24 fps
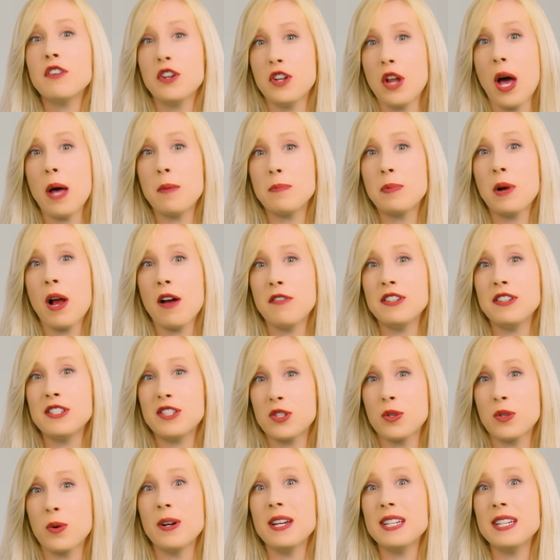Nonprofit
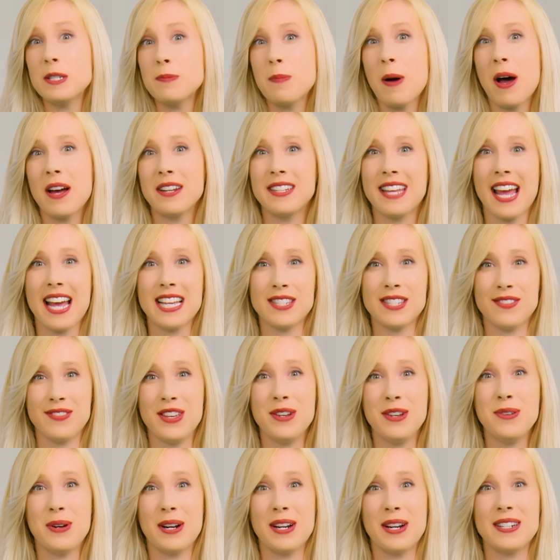Stories podcast
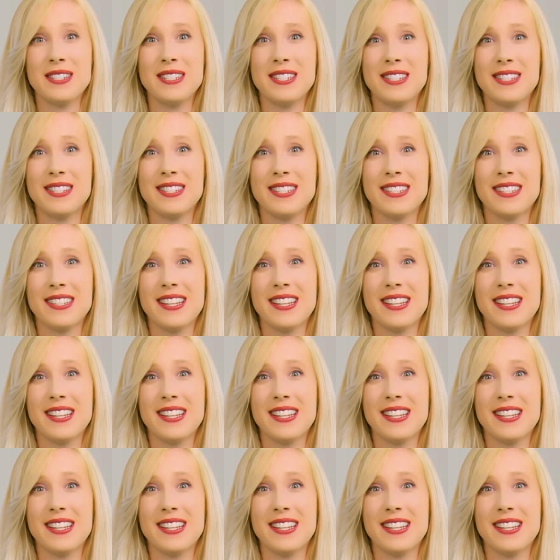viewers.